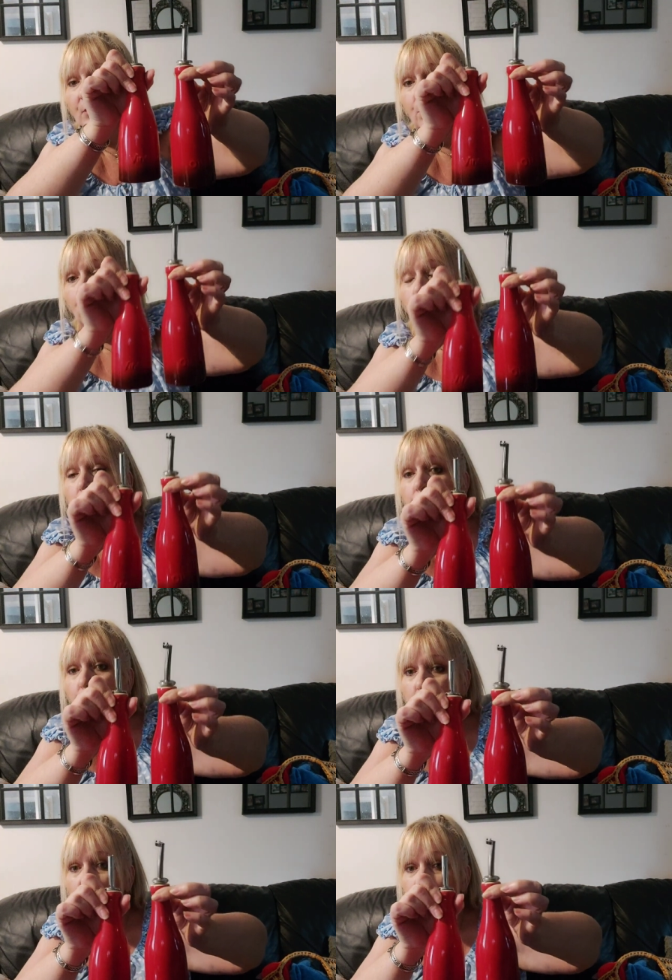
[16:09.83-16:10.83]
to
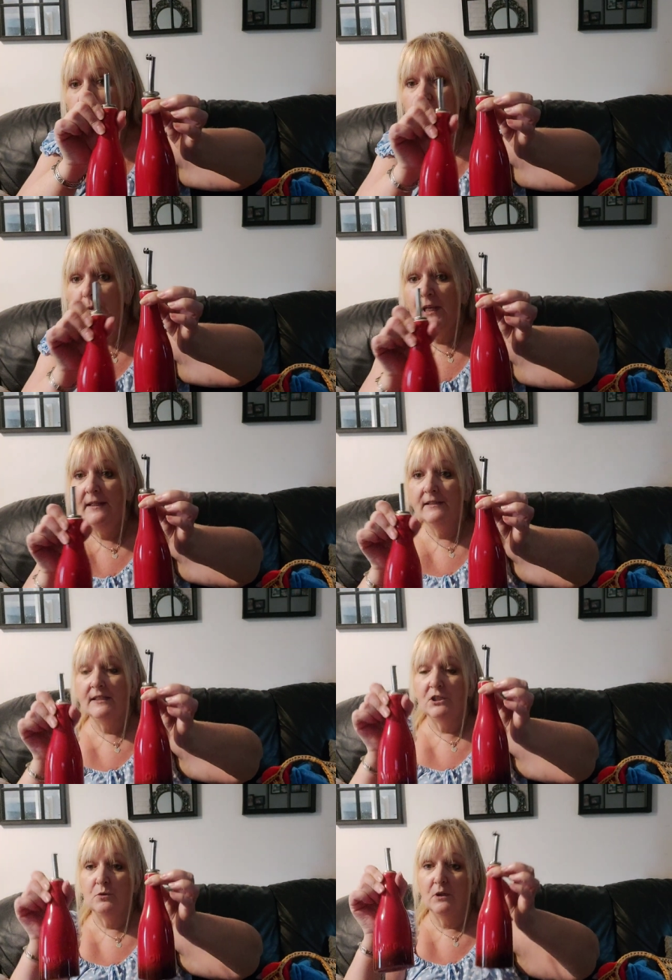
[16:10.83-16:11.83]
wash through in the
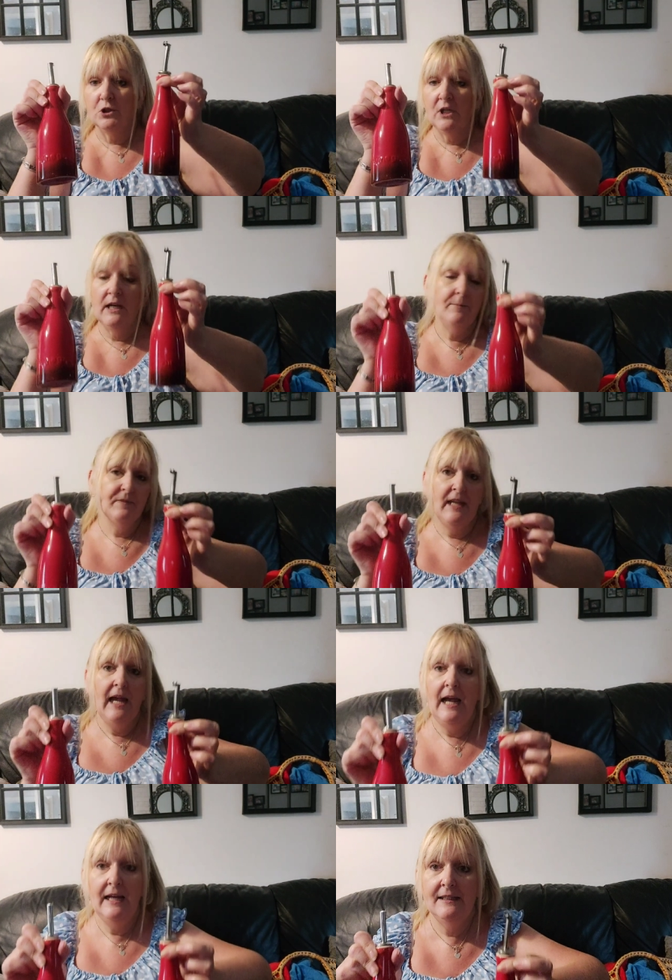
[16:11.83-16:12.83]
dishwasher,
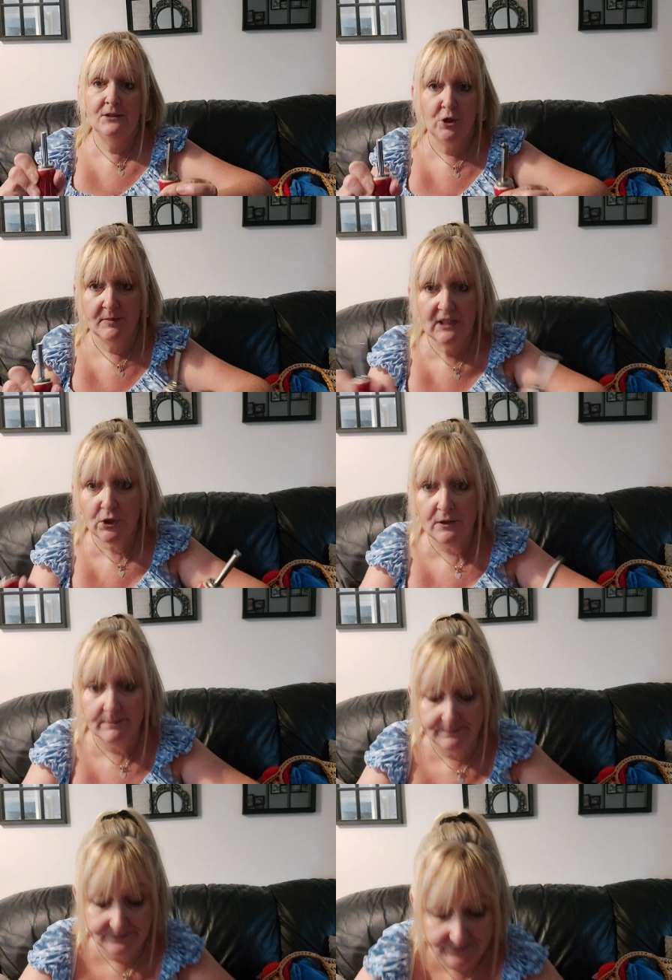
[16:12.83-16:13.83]
and jobs are
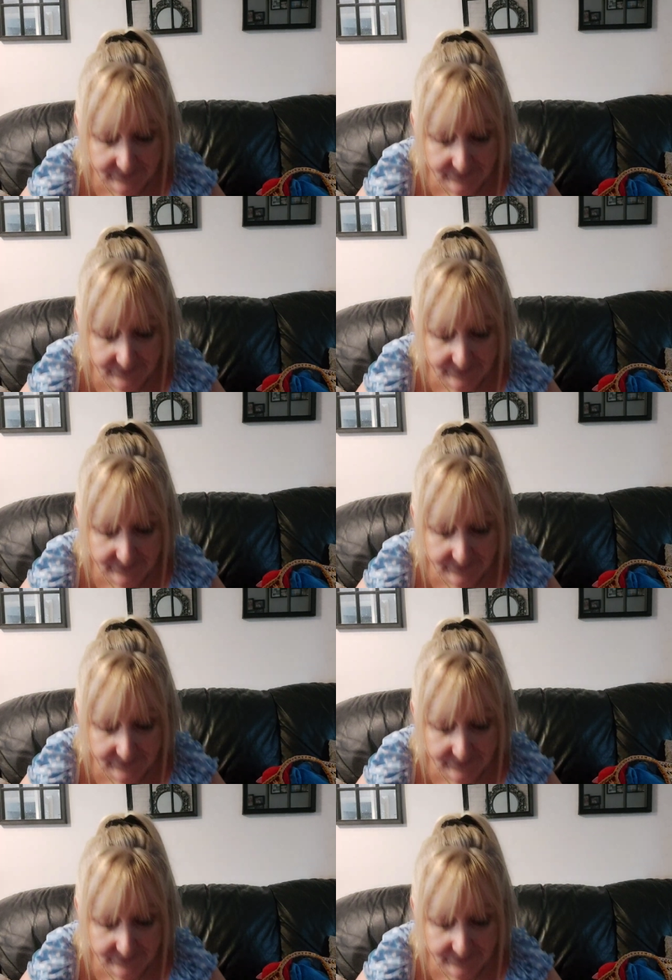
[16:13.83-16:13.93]
gooden.